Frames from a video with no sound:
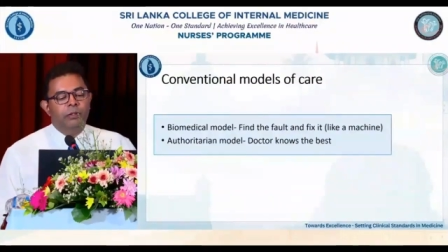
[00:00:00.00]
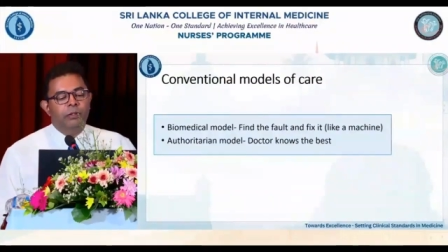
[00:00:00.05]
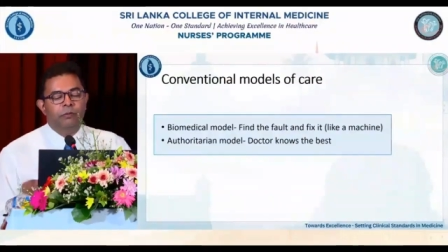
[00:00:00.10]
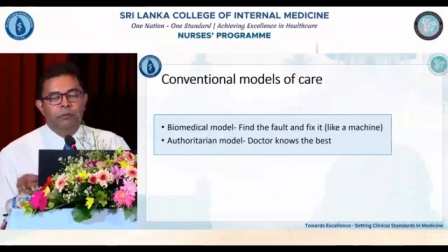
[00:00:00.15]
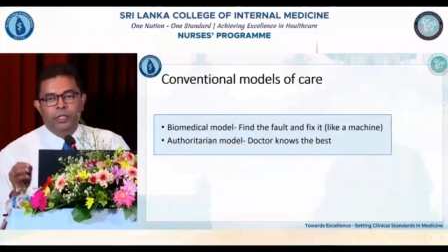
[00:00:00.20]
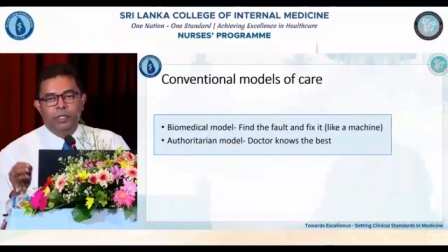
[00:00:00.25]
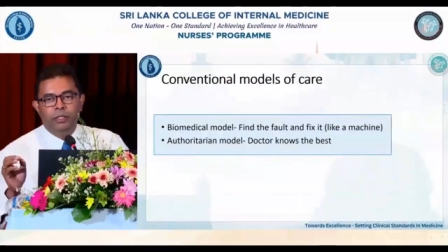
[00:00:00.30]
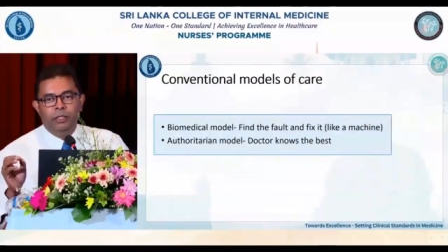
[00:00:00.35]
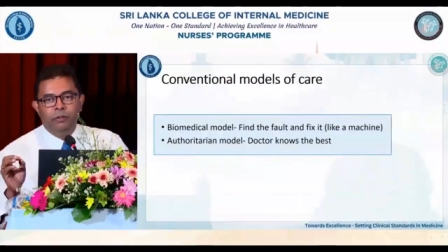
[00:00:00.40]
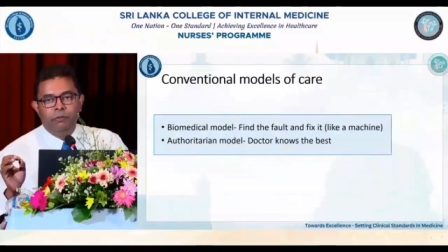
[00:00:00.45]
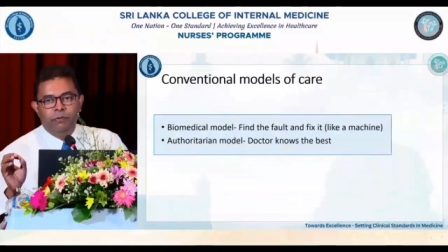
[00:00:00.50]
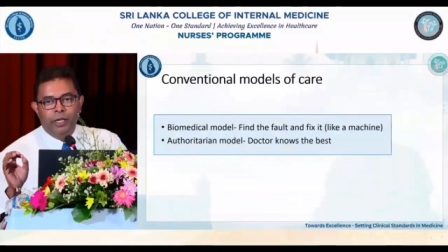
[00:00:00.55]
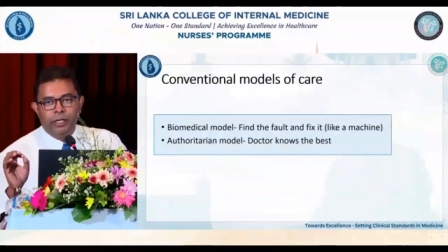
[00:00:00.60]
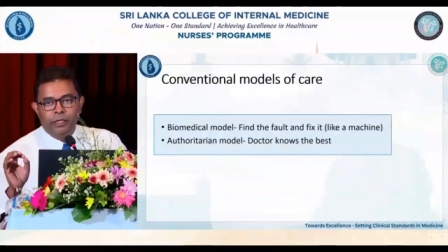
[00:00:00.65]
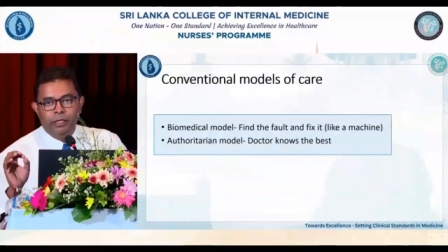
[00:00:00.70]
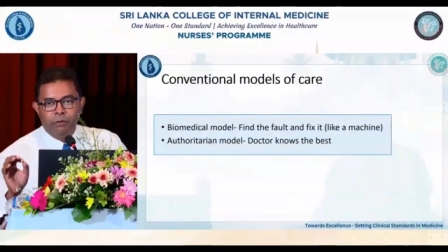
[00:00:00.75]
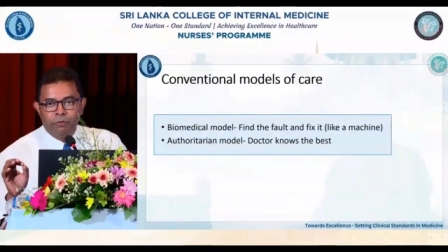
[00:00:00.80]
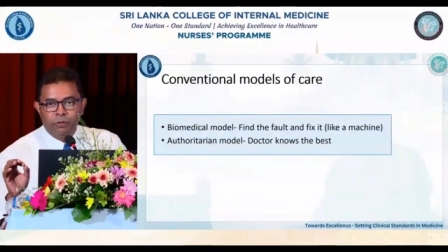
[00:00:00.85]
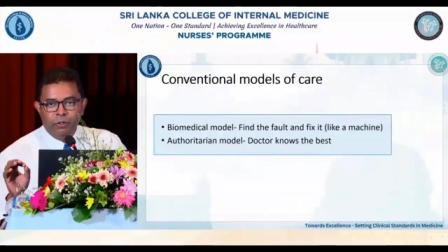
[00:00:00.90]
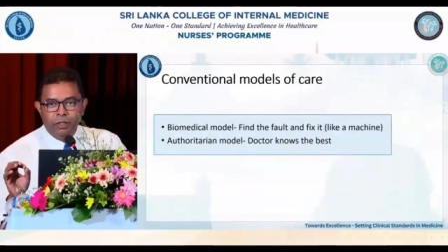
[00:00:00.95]
We
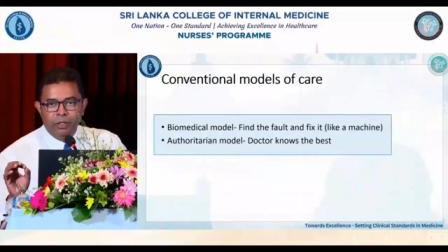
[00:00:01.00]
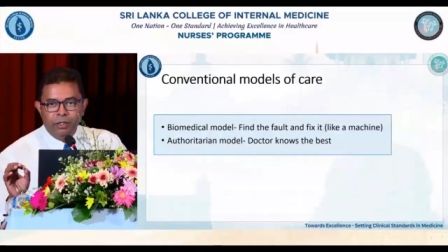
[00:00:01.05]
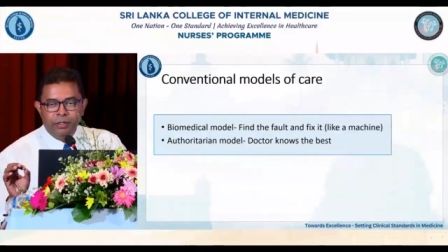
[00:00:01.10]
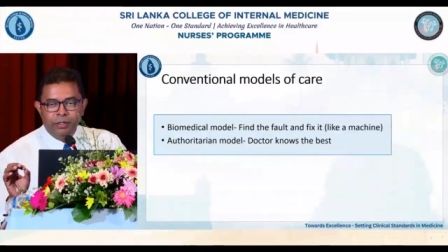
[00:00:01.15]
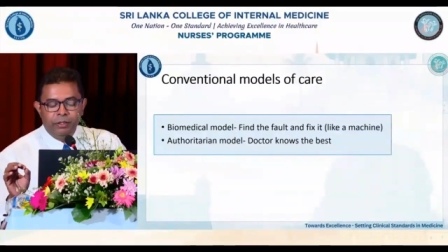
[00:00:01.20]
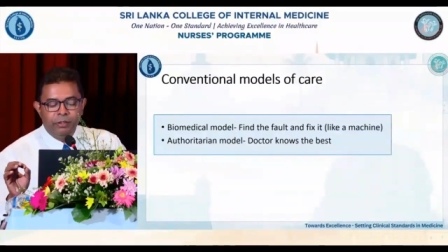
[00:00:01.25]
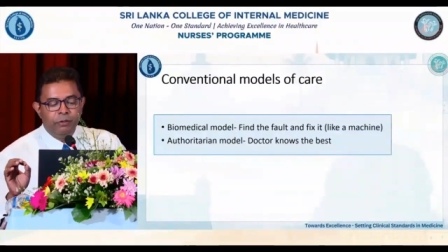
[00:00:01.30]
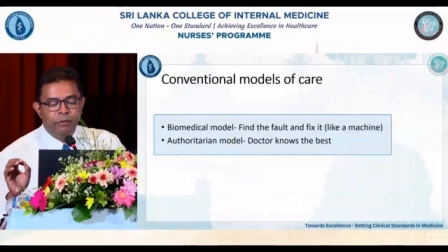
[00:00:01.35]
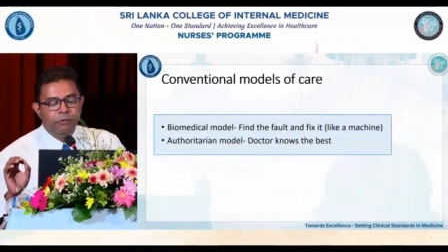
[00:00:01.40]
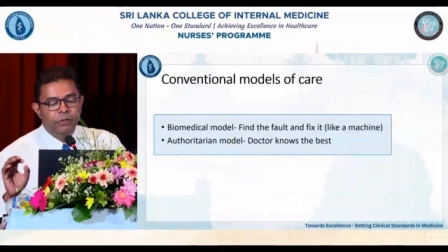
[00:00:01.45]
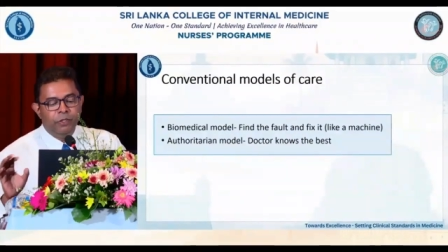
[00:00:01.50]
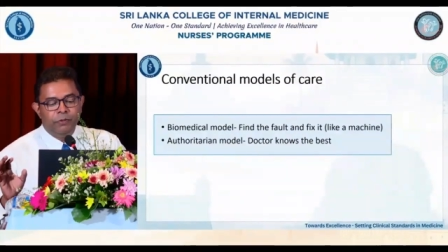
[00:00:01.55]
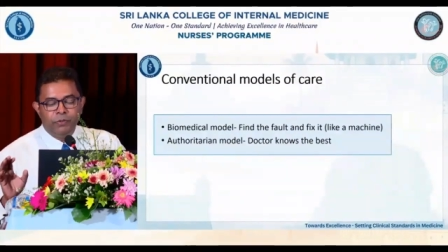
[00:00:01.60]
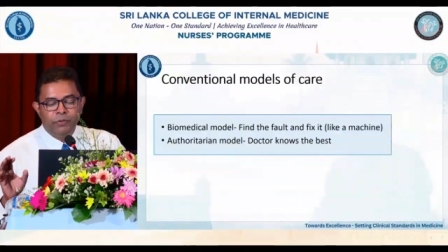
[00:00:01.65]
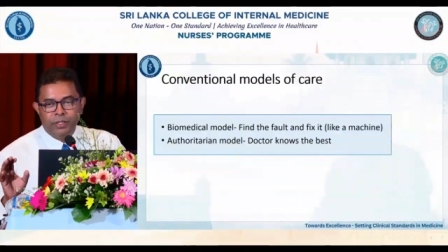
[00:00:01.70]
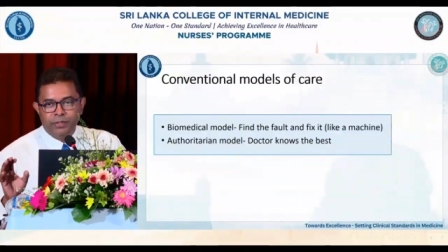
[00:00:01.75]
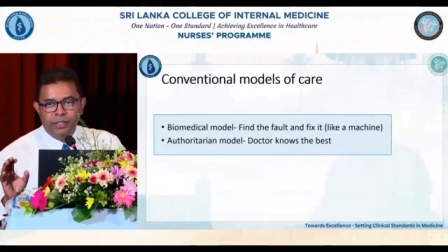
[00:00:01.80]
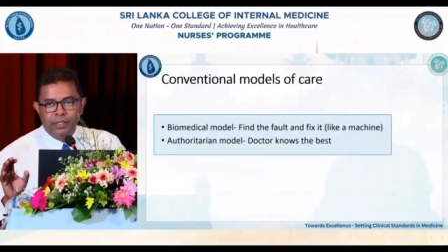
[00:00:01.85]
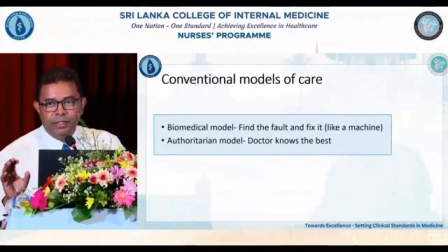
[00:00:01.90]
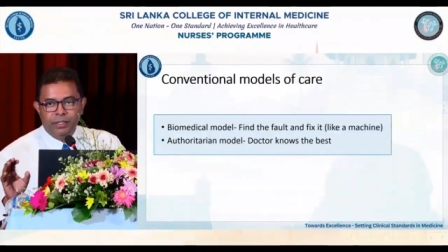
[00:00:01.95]
find a fault, we
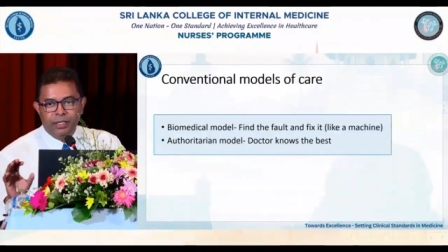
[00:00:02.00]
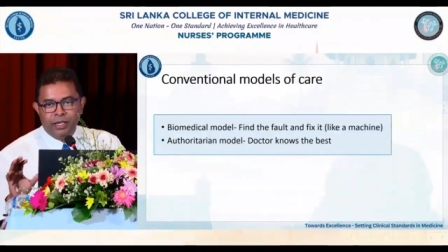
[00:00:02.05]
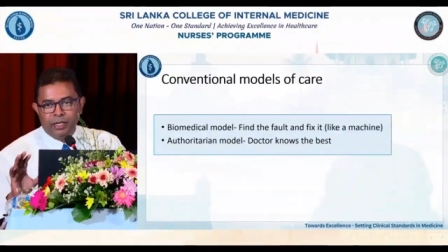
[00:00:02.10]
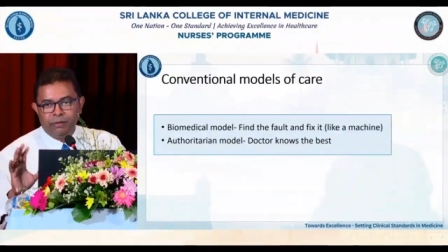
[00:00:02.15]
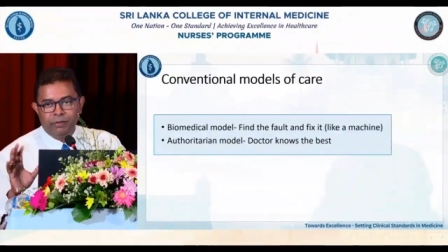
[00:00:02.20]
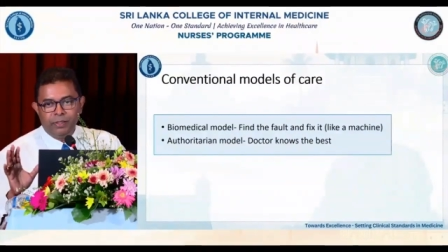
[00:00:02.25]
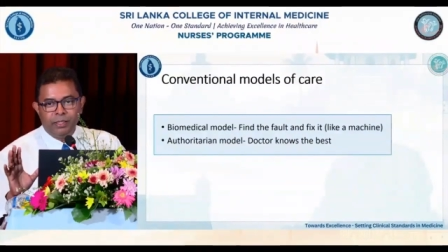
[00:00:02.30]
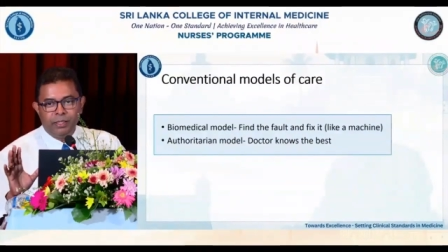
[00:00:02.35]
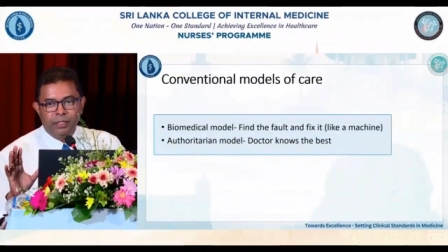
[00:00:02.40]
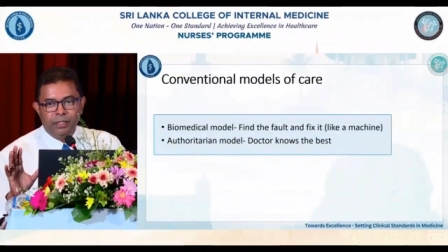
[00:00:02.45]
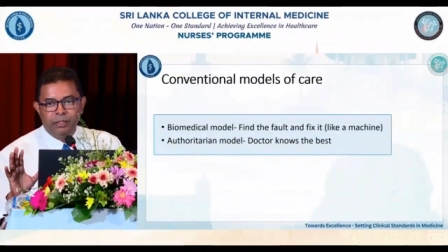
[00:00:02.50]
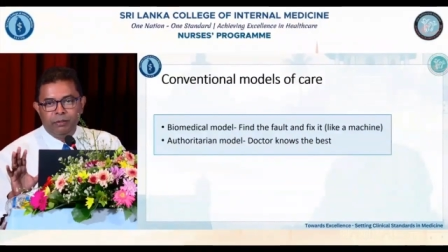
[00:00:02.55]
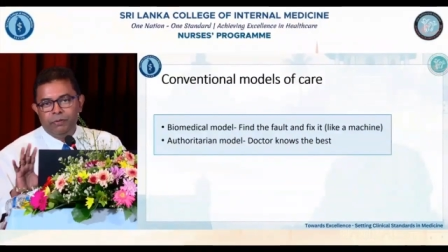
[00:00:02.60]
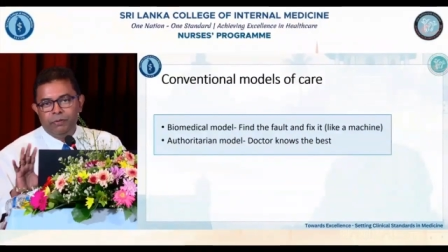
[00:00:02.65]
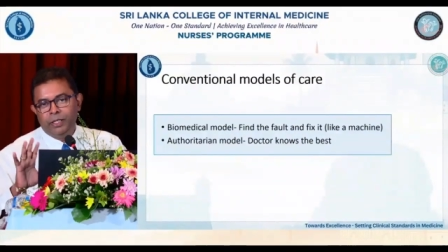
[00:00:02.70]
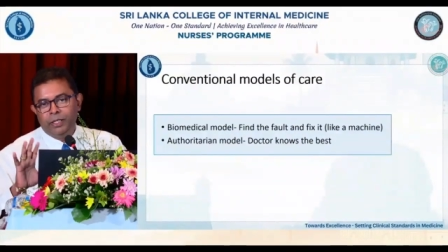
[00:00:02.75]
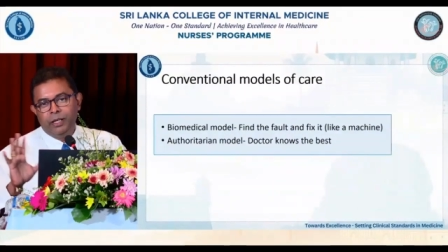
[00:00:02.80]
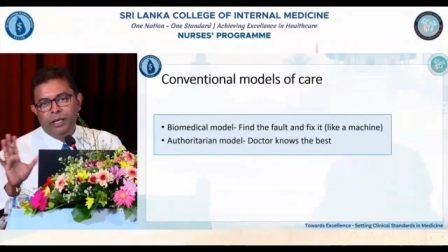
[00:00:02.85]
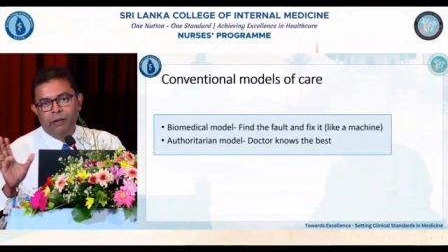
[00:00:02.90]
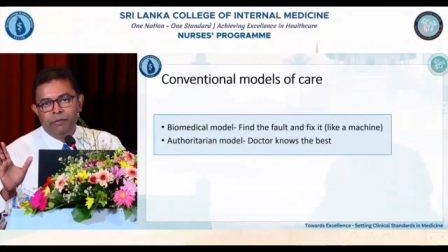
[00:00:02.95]
fix it, and we think
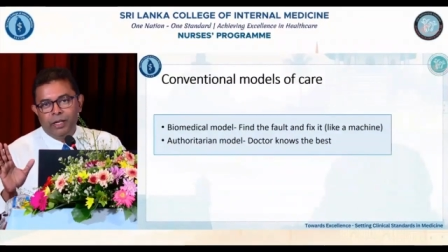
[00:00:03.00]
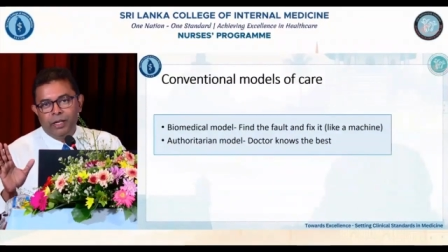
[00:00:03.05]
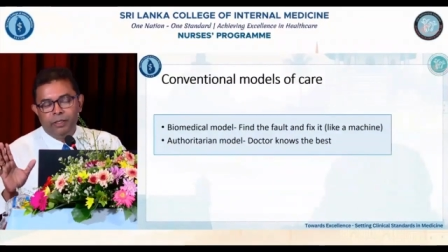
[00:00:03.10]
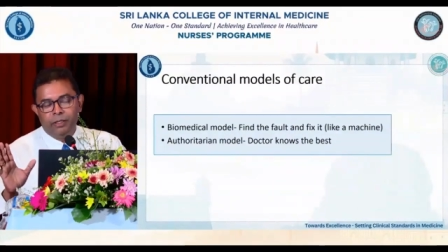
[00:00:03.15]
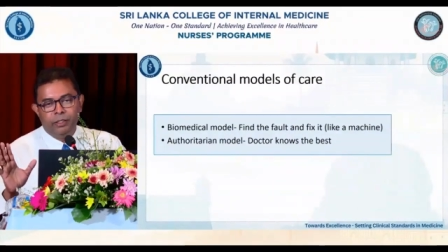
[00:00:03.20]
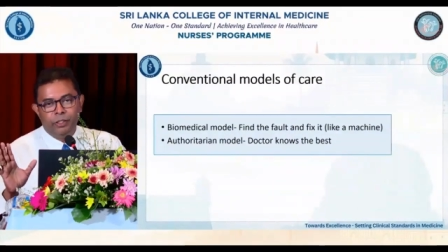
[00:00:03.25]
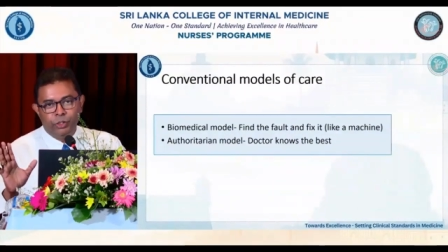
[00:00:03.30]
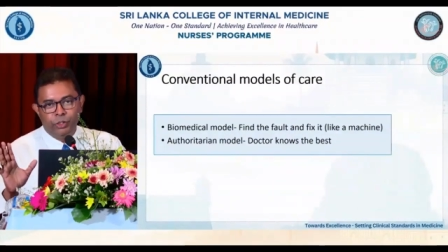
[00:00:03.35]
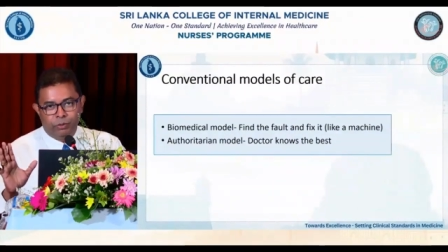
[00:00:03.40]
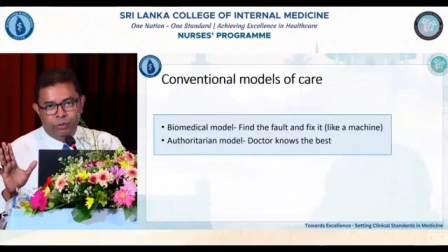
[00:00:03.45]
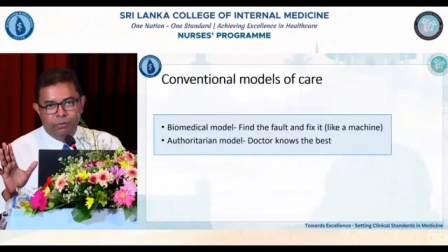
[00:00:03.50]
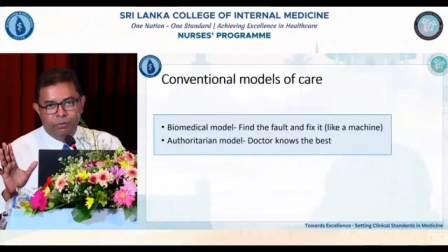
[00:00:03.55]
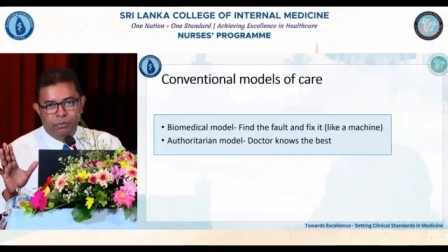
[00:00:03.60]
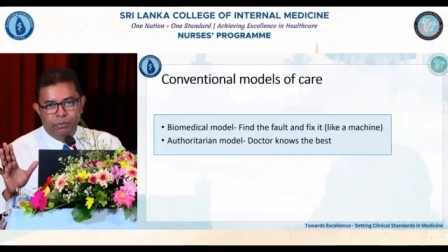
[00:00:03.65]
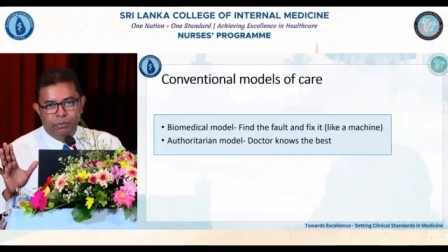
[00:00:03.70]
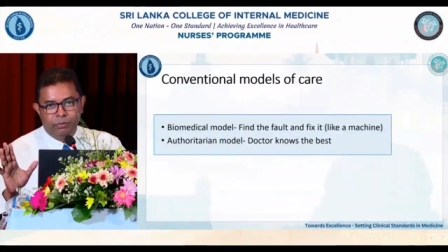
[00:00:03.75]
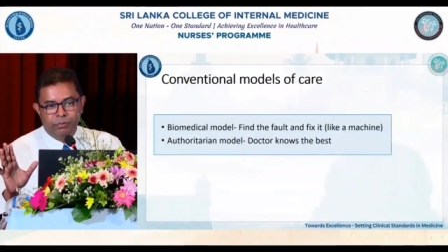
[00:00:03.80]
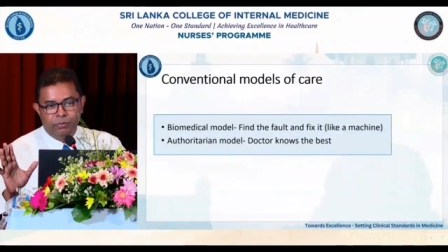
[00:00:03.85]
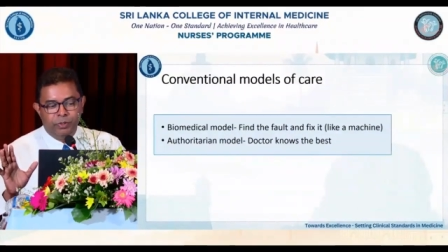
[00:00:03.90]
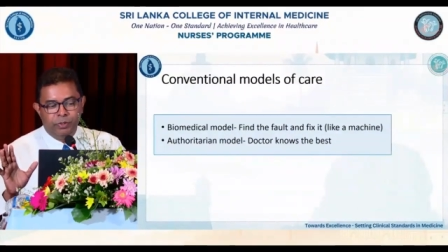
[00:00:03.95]
we have done the job,
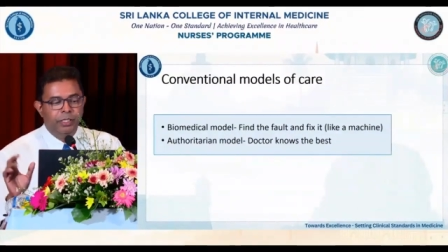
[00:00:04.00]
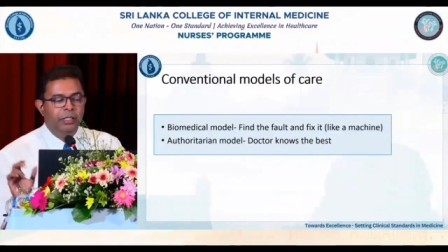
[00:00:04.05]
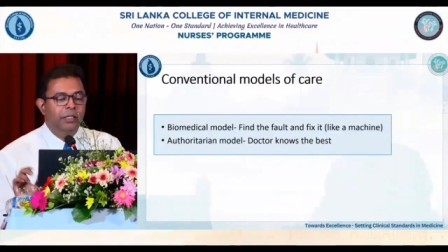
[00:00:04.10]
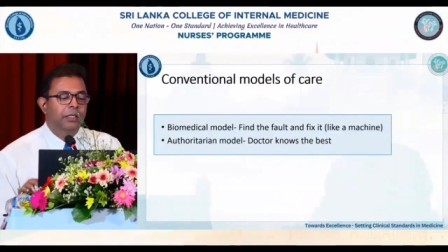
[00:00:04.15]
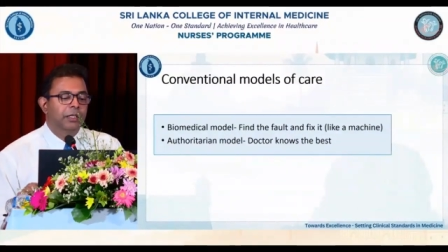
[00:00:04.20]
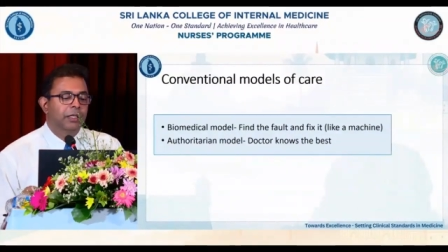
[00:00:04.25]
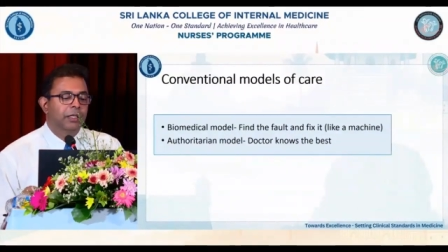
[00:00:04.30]
right?